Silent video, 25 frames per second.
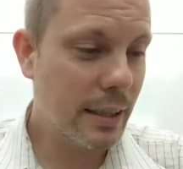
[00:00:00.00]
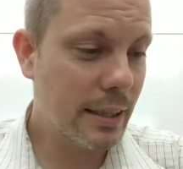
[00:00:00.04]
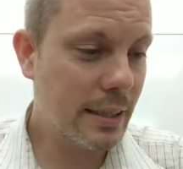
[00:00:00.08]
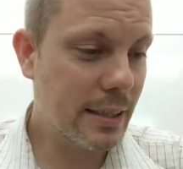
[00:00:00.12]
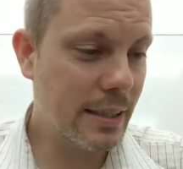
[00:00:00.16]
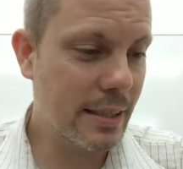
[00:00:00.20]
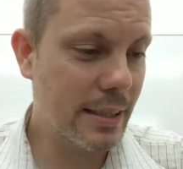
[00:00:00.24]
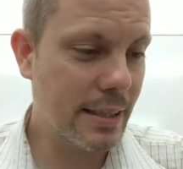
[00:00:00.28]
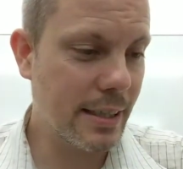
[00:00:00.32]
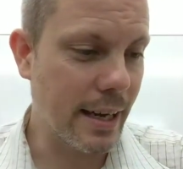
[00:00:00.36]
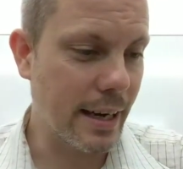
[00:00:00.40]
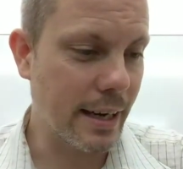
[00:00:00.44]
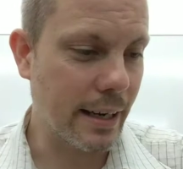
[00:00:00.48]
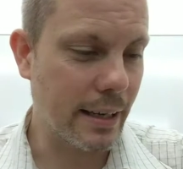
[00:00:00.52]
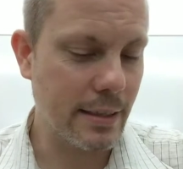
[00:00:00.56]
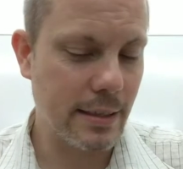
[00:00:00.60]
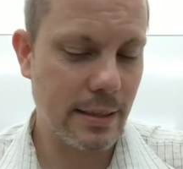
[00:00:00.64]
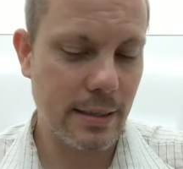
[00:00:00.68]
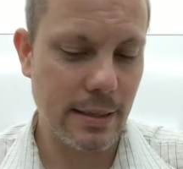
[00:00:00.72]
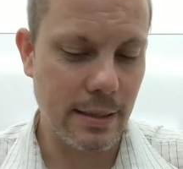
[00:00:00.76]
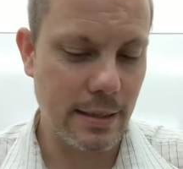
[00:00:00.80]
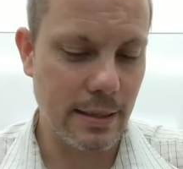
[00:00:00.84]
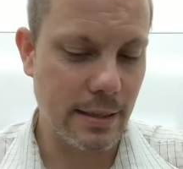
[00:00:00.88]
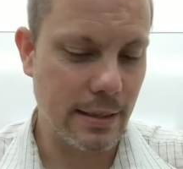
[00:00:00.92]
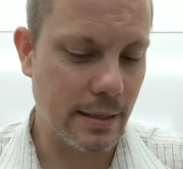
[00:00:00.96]
it's
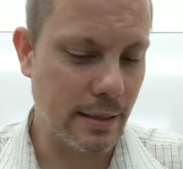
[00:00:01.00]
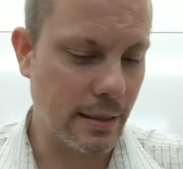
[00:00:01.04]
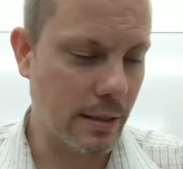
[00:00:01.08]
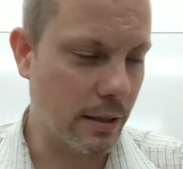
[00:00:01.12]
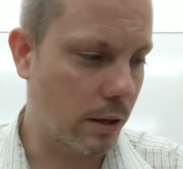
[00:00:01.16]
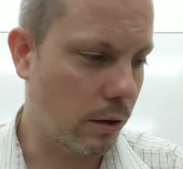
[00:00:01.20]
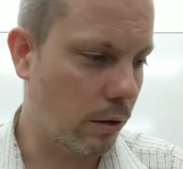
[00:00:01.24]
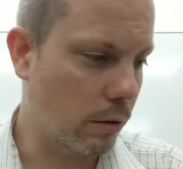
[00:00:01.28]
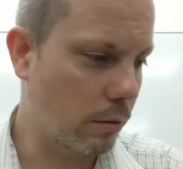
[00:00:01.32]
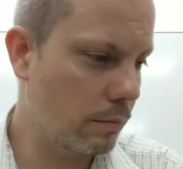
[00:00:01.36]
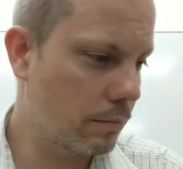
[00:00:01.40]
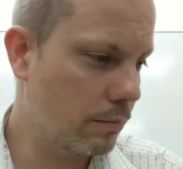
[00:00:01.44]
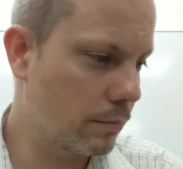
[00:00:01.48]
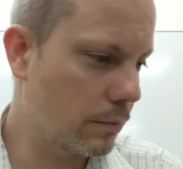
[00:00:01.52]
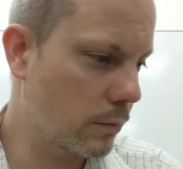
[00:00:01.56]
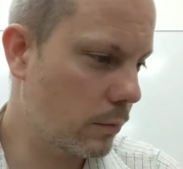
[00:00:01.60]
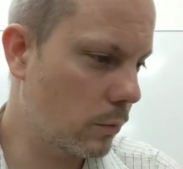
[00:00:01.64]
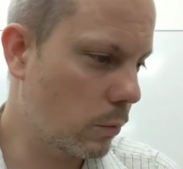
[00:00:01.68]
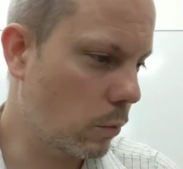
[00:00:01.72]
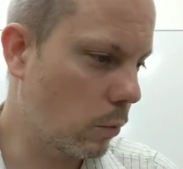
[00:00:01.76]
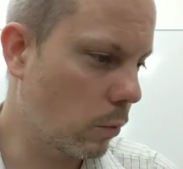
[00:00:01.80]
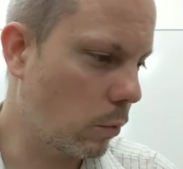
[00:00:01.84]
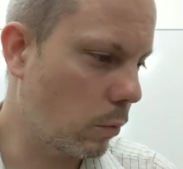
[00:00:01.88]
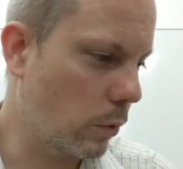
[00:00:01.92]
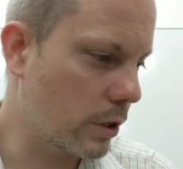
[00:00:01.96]
aesthetics, you know.
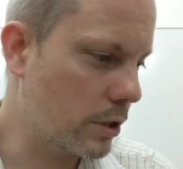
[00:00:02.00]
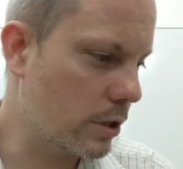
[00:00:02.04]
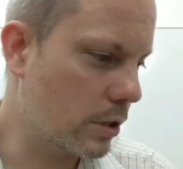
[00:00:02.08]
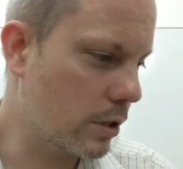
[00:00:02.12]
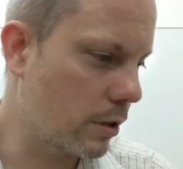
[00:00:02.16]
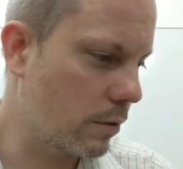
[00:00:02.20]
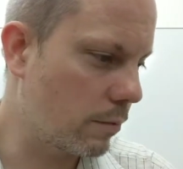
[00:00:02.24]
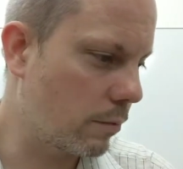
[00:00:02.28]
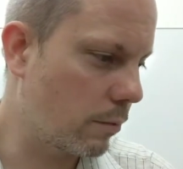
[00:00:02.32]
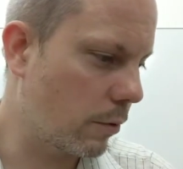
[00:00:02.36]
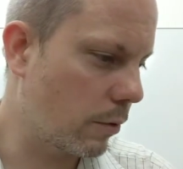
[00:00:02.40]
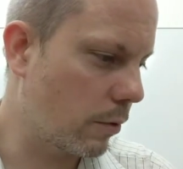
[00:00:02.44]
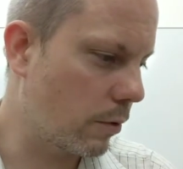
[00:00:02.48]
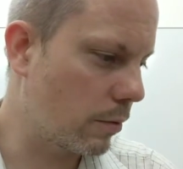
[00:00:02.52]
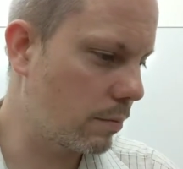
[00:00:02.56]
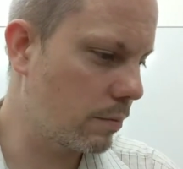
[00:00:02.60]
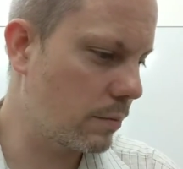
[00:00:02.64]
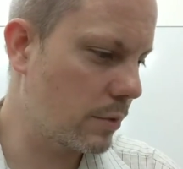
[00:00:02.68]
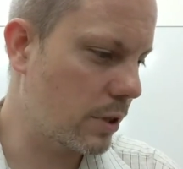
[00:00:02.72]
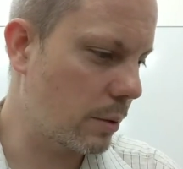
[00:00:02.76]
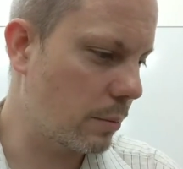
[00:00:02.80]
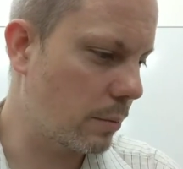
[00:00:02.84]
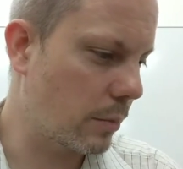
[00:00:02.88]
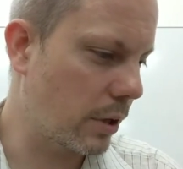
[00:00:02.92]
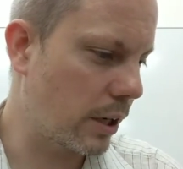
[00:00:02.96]
What's good for
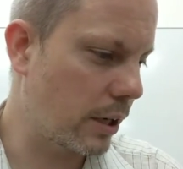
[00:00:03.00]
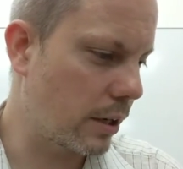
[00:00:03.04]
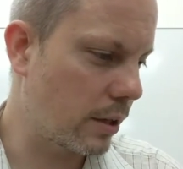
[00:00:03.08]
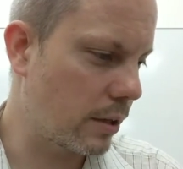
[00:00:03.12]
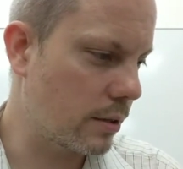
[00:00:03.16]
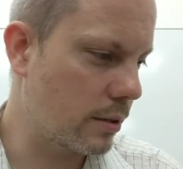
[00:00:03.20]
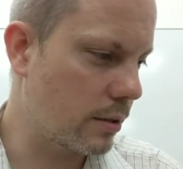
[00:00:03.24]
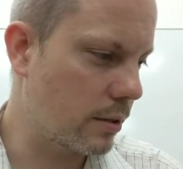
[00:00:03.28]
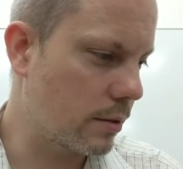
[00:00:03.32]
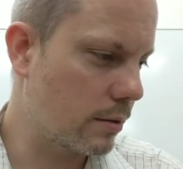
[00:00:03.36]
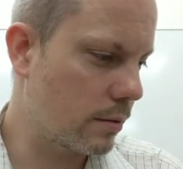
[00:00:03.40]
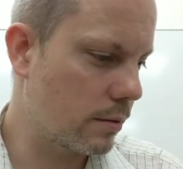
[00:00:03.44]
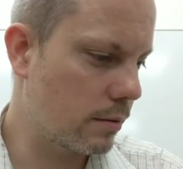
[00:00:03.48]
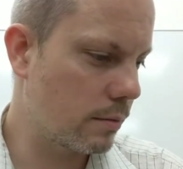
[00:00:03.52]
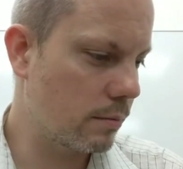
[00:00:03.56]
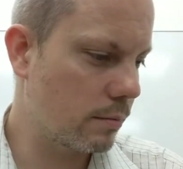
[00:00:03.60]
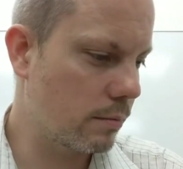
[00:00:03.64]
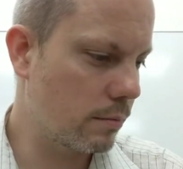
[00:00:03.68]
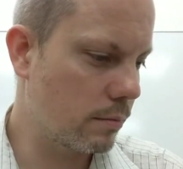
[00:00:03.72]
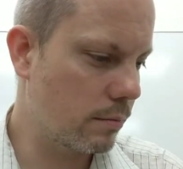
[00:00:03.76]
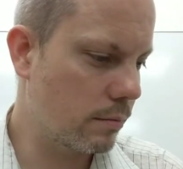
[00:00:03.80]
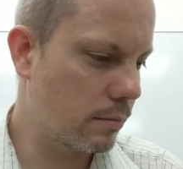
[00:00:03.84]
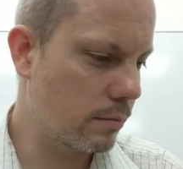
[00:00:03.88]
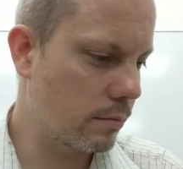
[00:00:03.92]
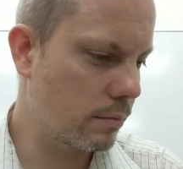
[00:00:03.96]
somebody is
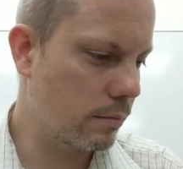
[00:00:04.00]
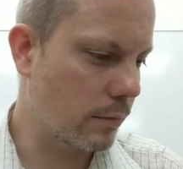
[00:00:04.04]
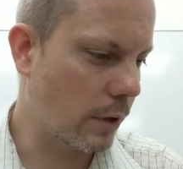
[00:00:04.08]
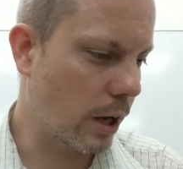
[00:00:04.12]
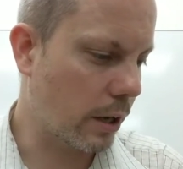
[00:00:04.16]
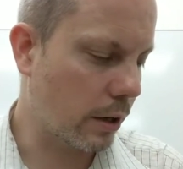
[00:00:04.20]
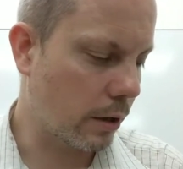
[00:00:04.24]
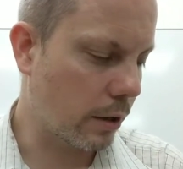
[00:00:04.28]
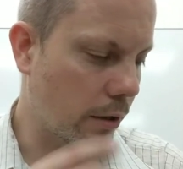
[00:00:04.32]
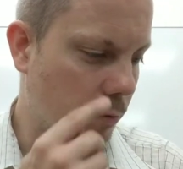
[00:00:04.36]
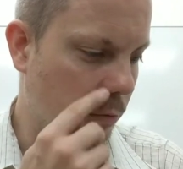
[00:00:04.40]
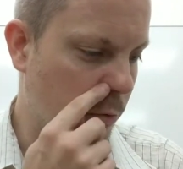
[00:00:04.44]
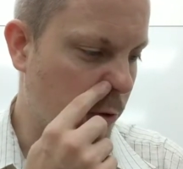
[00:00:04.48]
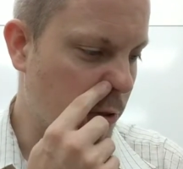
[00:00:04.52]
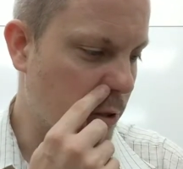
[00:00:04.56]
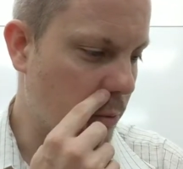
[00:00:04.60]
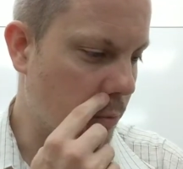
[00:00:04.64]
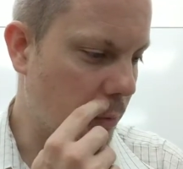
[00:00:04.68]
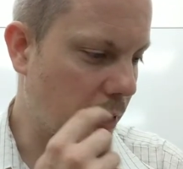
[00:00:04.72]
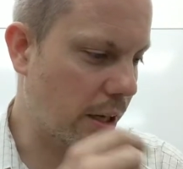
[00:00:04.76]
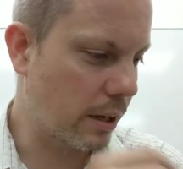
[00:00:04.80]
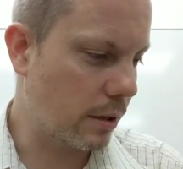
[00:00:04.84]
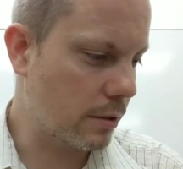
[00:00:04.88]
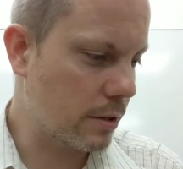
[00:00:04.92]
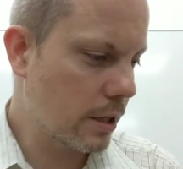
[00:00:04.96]
not good for
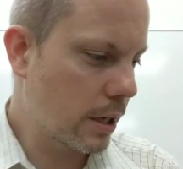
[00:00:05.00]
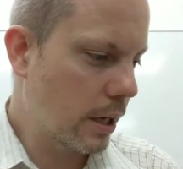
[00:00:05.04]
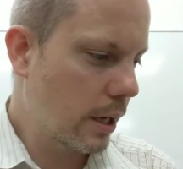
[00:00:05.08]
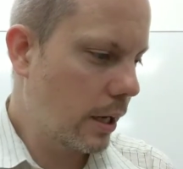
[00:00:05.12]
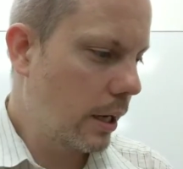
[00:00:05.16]
somebody else.